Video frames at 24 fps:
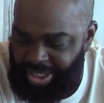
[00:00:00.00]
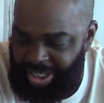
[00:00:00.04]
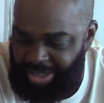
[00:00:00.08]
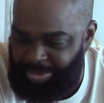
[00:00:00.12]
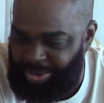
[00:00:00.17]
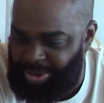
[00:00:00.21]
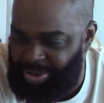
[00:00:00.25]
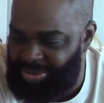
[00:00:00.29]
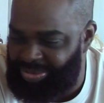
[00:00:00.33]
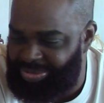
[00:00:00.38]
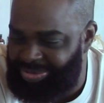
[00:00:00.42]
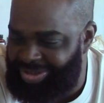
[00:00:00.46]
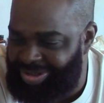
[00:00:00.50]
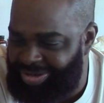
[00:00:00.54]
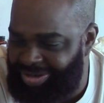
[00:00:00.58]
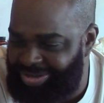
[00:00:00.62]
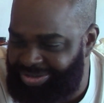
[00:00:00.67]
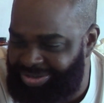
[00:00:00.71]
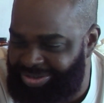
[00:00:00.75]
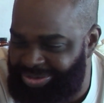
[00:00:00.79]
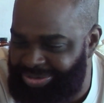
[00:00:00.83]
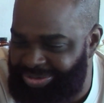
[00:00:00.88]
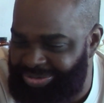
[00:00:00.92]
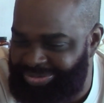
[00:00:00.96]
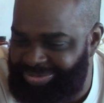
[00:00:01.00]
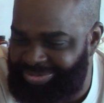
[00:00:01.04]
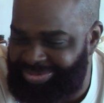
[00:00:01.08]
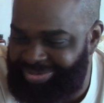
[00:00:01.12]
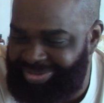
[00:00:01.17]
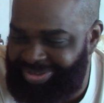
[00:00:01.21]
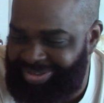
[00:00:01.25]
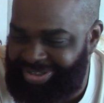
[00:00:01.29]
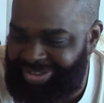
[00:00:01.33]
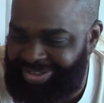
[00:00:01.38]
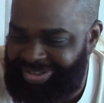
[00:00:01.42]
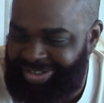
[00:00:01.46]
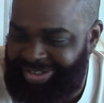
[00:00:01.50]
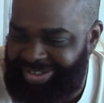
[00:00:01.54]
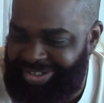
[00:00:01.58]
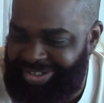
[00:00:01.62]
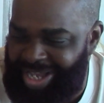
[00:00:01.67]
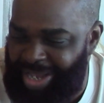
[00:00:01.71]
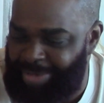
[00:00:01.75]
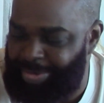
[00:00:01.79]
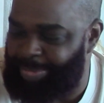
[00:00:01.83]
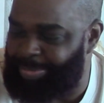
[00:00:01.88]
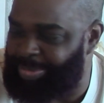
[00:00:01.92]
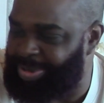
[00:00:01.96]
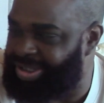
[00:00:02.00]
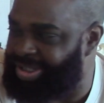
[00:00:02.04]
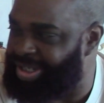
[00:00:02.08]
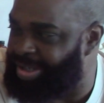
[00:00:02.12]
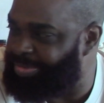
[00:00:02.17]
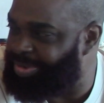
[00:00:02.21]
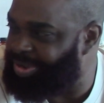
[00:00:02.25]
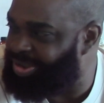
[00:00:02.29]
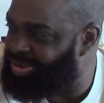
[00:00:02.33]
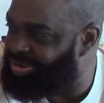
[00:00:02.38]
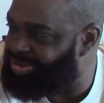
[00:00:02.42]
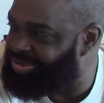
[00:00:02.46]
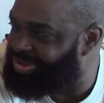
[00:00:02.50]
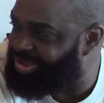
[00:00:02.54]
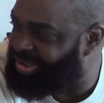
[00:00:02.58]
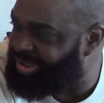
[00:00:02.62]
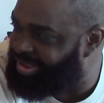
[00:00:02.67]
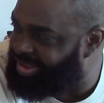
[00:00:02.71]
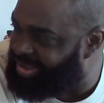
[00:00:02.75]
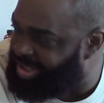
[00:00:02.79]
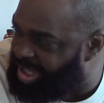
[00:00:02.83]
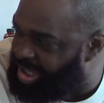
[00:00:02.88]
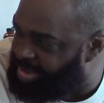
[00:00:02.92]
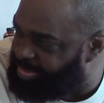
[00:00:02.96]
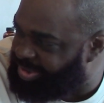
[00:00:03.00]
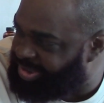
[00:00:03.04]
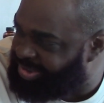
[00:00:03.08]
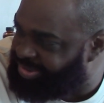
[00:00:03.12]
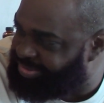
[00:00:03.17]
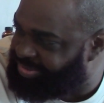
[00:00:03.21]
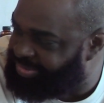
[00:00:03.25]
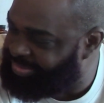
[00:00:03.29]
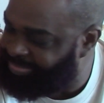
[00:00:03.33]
Had my own cartoon comic book company called Chili Comics.